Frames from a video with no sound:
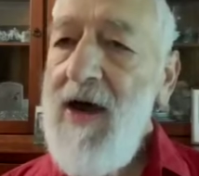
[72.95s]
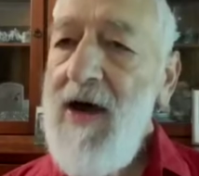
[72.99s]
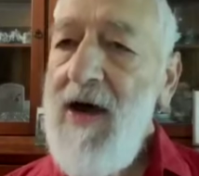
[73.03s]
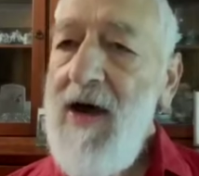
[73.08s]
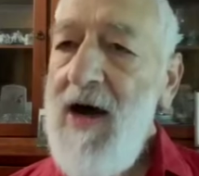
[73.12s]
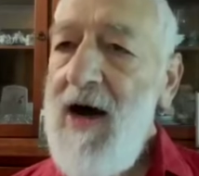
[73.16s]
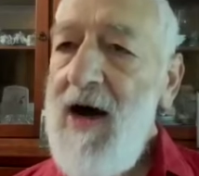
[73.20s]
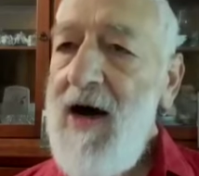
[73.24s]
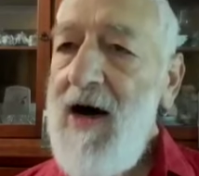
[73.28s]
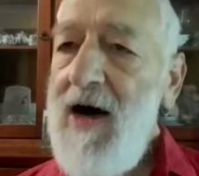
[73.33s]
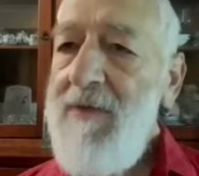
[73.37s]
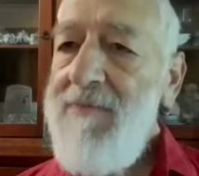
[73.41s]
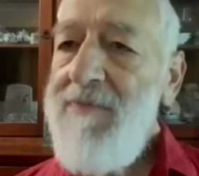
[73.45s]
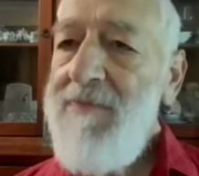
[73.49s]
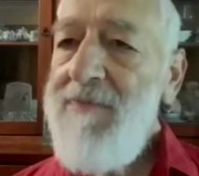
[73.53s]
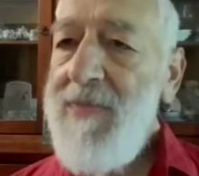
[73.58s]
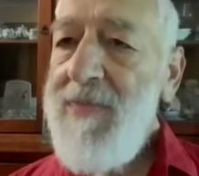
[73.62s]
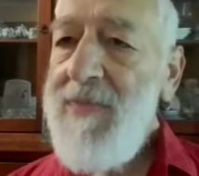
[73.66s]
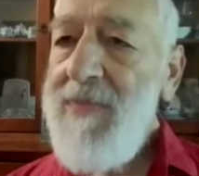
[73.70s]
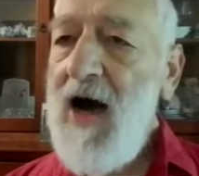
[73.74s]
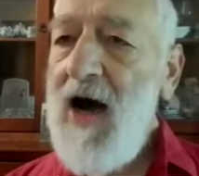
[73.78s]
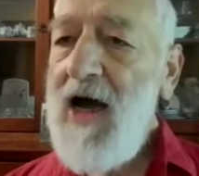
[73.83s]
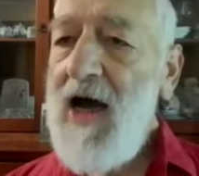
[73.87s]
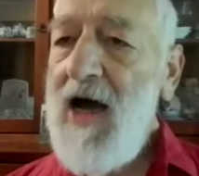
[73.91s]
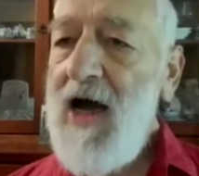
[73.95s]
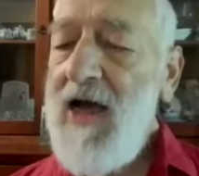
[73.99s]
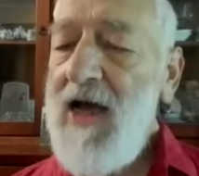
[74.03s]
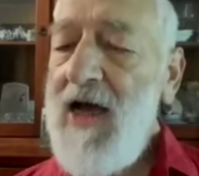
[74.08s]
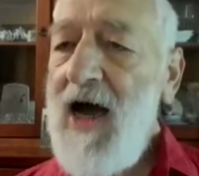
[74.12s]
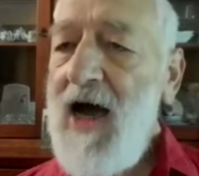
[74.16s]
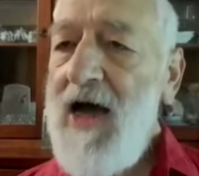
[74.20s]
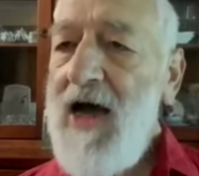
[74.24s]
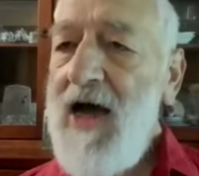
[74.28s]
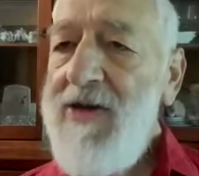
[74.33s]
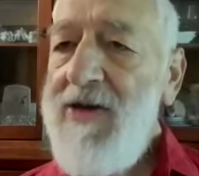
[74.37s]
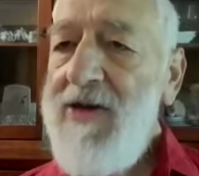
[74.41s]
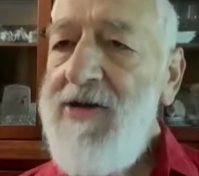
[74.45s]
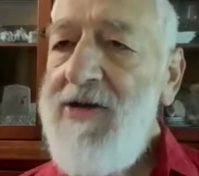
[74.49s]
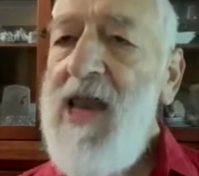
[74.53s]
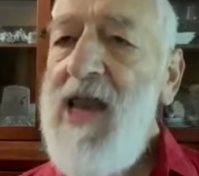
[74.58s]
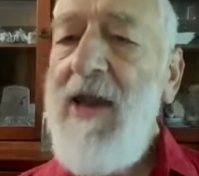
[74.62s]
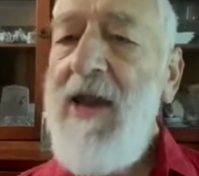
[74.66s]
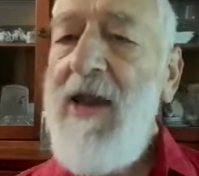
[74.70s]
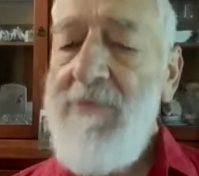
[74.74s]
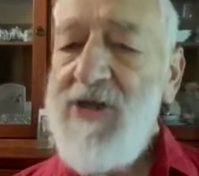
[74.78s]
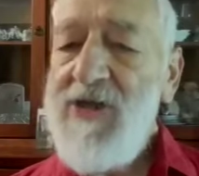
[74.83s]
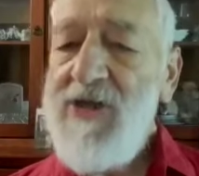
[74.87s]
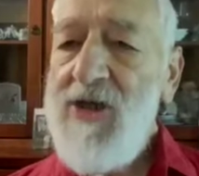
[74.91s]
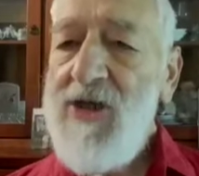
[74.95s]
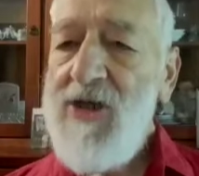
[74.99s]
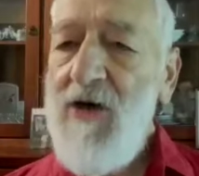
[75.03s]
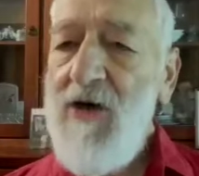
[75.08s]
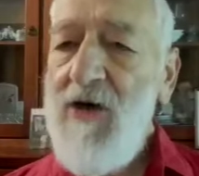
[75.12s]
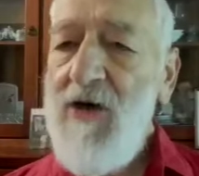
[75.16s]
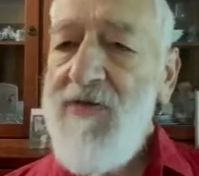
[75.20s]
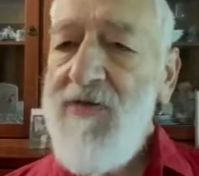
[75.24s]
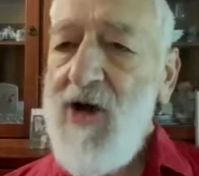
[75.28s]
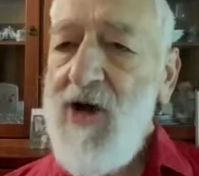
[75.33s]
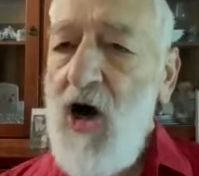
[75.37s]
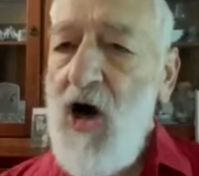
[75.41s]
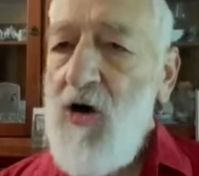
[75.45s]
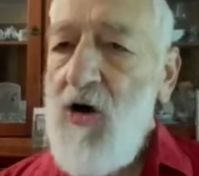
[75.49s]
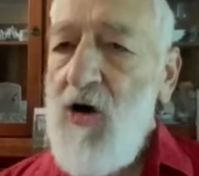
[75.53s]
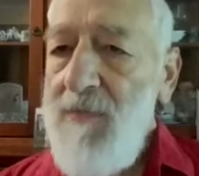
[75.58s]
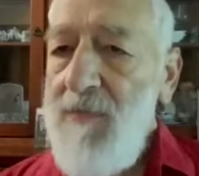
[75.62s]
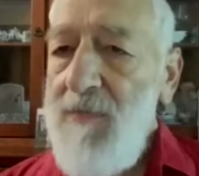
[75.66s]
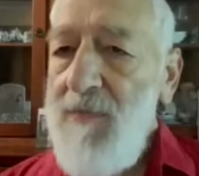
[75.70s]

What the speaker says: I had let myself go.